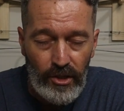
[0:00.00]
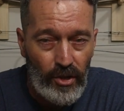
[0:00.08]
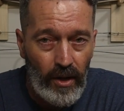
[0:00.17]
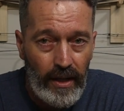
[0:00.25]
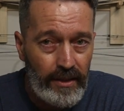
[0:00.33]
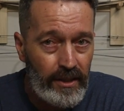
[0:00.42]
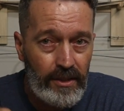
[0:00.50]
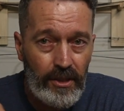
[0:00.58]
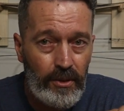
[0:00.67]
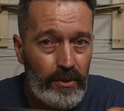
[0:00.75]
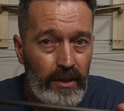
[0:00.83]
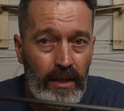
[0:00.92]
trying to
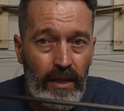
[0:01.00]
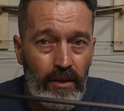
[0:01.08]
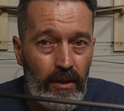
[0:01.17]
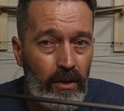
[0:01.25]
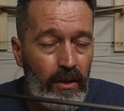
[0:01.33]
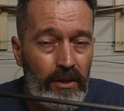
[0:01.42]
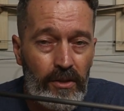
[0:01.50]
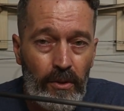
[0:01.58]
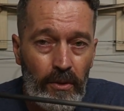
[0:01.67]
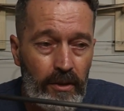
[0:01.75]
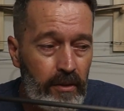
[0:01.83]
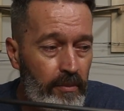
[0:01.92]
tune an arrow is
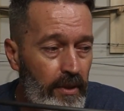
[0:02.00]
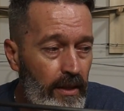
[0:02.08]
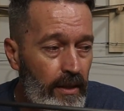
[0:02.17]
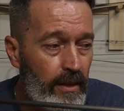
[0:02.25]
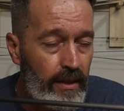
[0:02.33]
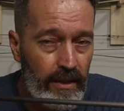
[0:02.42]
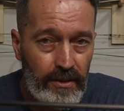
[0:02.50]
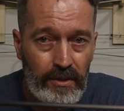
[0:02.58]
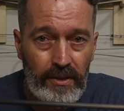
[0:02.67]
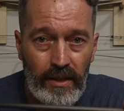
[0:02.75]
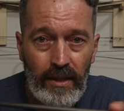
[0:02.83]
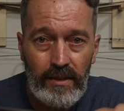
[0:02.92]
going to be an
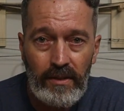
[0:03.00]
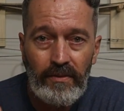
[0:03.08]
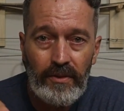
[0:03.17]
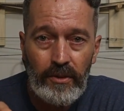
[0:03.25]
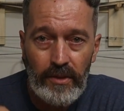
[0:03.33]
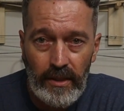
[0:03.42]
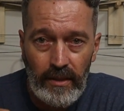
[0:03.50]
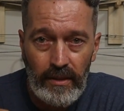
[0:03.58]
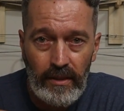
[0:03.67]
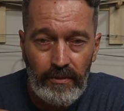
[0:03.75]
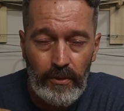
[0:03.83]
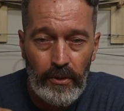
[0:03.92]
exercise in
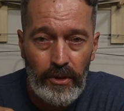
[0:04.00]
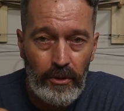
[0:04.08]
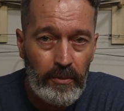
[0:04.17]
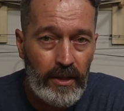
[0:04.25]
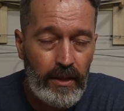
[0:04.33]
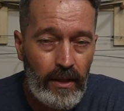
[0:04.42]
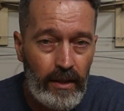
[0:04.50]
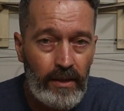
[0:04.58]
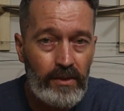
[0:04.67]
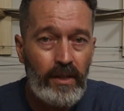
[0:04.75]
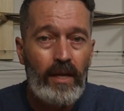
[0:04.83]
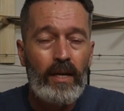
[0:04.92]
futility for you,
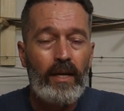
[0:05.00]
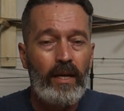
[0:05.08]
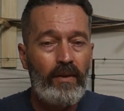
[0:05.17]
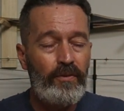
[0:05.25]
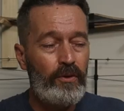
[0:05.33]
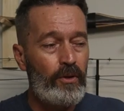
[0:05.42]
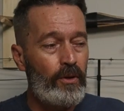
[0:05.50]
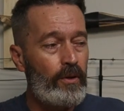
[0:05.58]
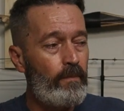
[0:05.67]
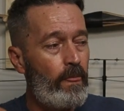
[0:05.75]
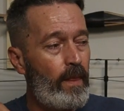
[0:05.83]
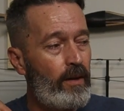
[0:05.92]
because if
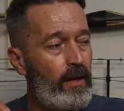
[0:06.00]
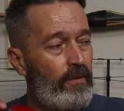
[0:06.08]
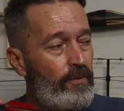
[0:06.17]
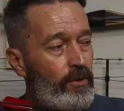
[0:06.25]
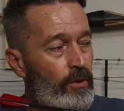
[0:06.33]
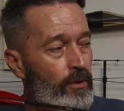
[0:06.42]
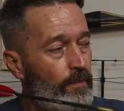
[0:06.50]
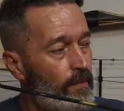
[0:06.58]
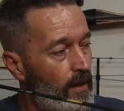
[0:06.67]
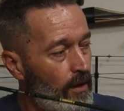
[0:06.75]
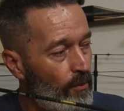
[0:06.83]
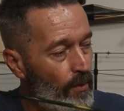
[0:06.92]
your
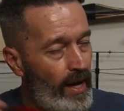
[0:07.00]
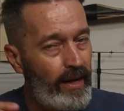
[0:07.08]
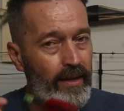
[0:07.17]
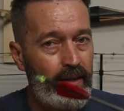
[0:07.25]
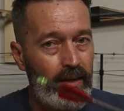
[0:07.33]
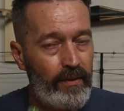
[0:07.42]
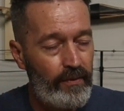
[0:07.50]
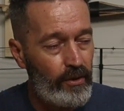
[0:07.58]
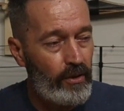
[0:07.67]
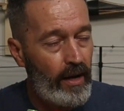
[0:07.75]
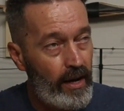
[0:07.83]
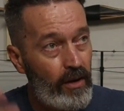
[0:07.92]

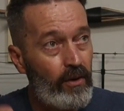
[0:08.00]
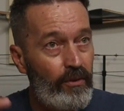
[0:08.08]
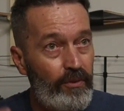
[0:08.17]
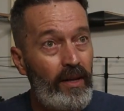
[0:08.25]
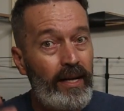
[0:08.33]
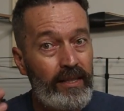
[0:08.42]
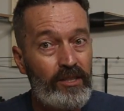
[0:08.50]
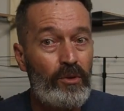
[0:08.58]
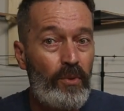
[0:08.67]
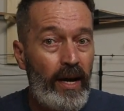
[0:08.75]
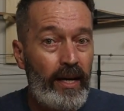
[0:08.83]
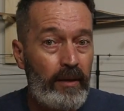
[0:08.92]
arrow flight is
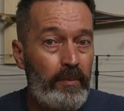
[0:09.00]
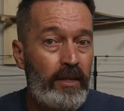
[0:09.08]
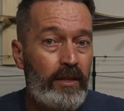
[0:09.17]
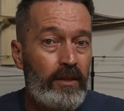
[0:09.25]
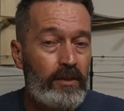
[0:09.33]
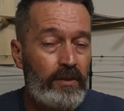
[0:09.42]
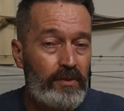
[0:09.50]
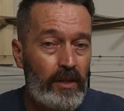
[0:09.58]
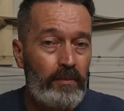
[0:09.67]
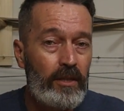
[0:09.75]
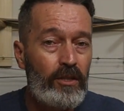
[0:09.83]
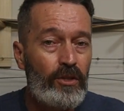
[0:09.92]
erratic because of
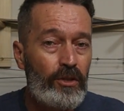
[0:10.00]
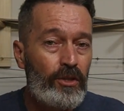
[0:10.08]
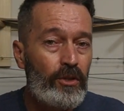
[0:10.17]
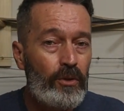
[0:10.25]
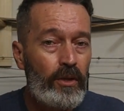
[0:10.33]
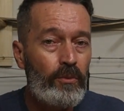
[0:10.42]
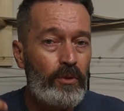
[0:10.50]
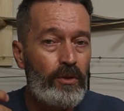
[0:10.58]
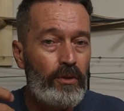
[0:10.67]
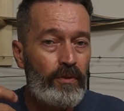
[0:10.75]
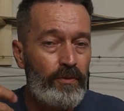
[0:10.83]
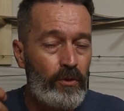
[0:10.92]
something you're doing with
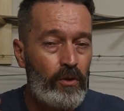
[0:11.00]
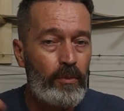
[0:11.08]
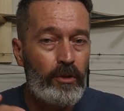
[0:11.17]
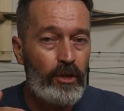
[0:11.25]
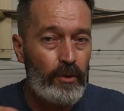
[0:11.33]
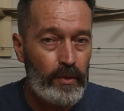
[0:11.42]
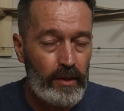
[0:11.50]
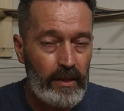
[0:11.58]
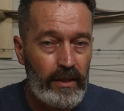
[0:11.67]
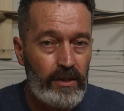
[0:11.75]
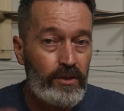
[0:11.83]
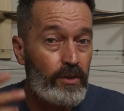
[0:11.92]
your form or your
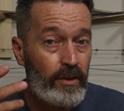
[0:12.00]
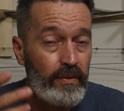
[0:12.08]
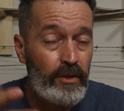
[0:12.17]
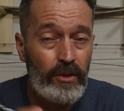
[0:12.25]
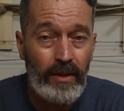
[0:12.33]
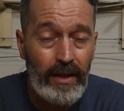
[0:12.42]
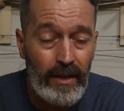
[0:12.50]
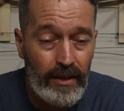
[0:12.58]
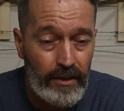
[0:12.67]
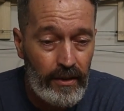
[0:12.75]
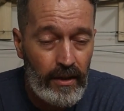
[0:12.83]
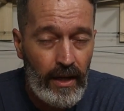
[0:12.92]
release or even your
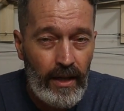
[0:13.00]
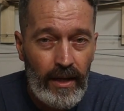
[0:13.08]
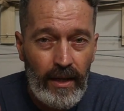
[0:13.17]
anchor,